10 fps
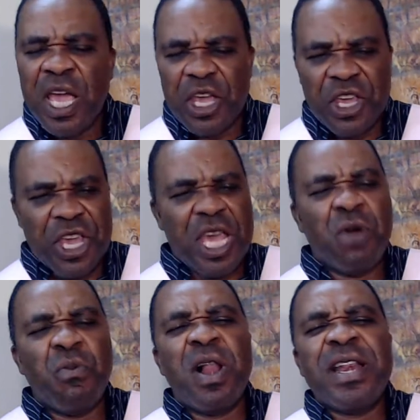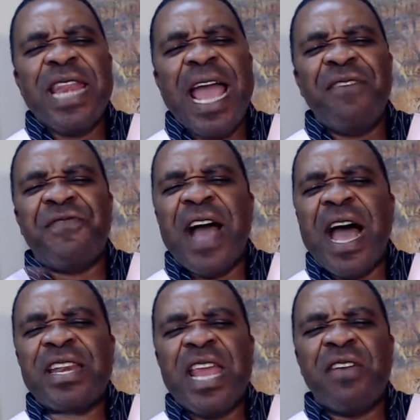He will
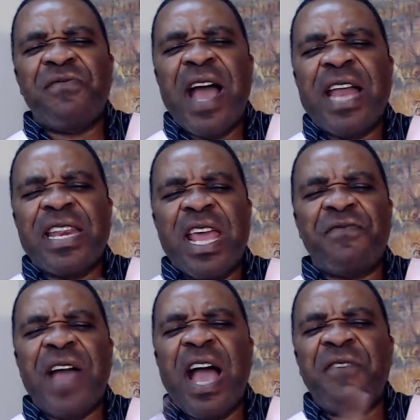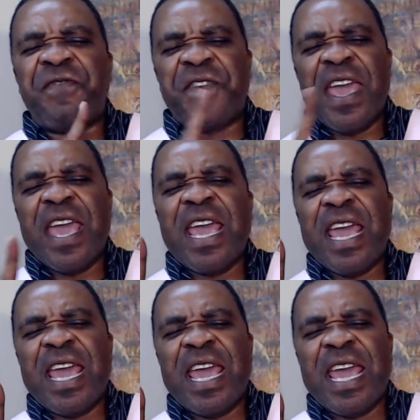never, never, never
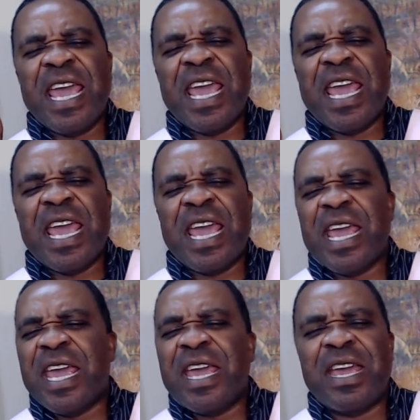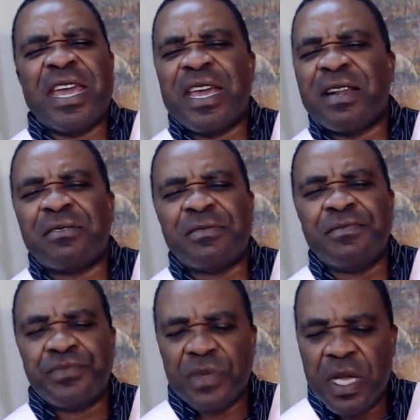fail.
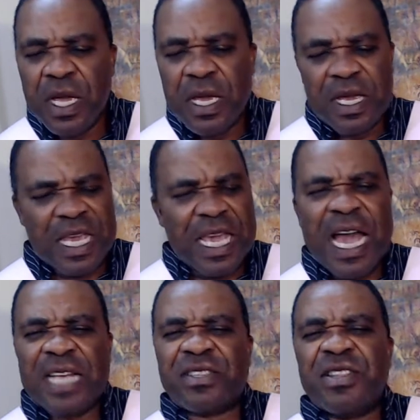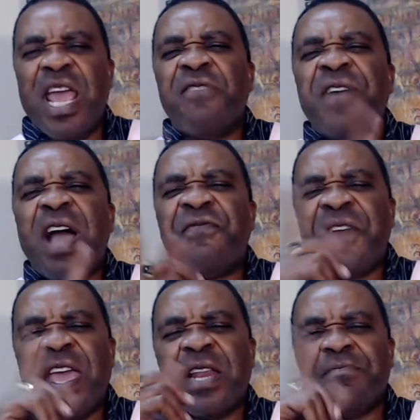He has never
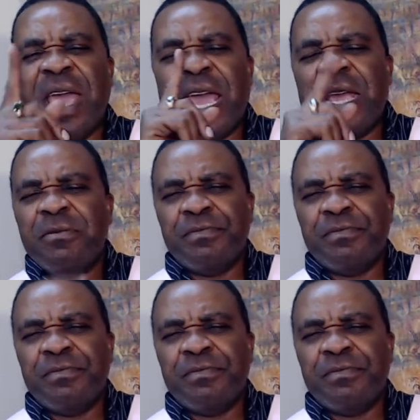failed me.